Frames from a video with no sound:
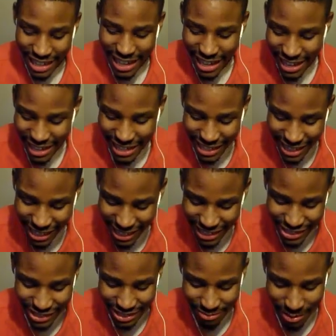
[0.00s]

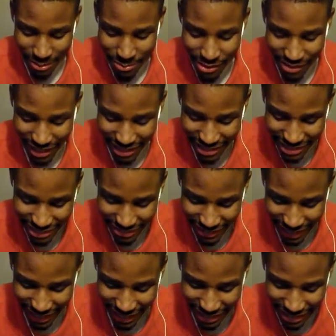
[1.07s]
this is my Buuhan. It's
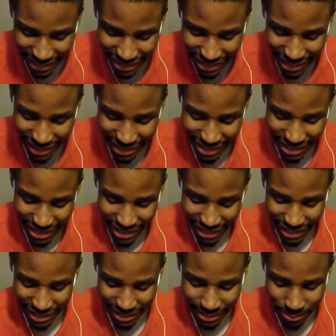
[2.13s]
so godly.
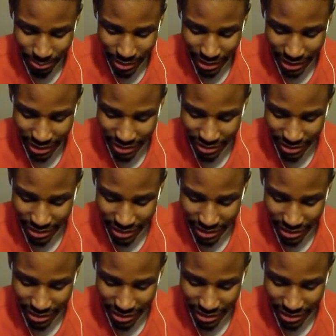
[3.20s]
Oh man.